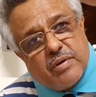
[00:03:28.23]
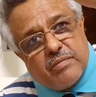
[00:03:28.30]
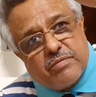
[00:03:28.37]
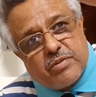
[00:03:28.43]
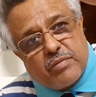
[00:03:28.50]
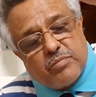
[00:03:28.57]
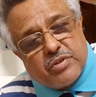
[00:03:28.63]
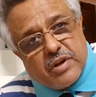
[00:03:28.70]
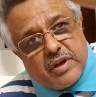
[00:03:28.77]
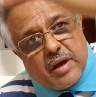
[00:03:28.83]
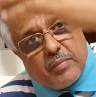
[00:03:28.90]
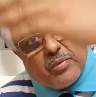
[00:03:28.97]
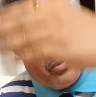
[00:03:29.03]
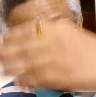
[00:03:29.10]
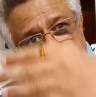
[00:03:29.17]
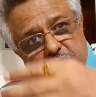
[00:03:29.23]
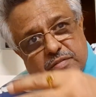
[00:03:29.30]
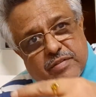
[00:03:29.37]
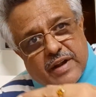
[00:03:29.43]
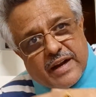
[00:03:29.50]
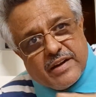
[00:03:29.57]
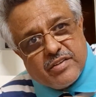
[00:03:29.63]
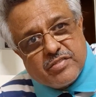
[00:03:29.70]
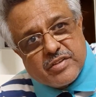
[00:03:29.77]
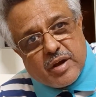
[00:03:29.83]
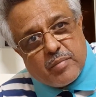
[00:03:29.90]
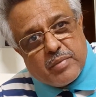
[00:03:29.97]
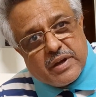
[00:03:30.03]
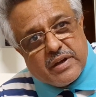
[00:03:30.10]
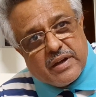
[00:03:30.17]
from Singapore the flight is
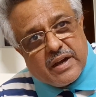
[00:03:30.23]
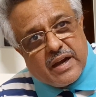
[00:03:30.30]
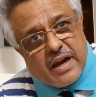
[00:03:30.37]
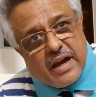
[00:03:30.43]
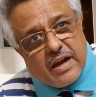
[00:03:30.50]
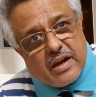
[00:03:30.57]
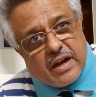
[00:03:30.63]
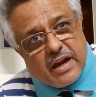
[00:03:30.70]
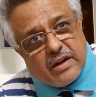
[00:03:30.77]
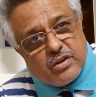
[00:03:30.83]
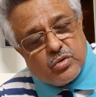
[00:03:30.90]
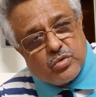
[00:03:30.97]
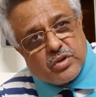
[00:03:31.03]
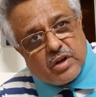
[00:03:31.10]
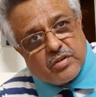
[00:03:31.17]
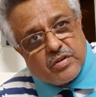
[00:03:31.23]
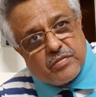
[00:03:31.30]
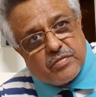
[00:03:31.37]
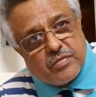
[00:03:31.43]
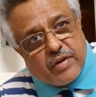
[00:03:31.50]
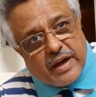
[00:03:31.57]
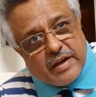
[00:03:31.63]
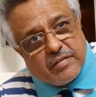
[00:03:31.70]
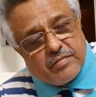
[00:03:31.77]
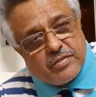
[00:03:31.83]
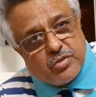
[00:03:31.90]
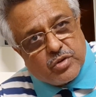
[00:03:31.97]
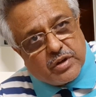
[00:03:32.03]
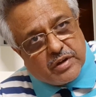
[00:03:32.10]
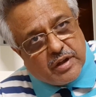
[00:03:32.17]
coming, and 2005
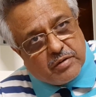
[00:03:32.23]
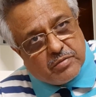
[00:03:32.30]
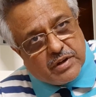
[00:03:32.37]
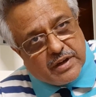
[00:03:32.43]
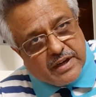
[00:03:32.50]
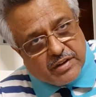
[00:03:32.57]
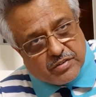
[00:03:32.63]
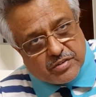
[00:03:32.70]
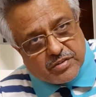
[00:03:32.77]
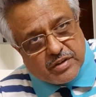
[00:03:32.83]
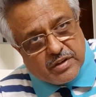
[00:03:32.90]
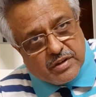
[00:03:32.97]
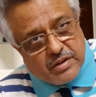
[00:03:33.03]
there were rains.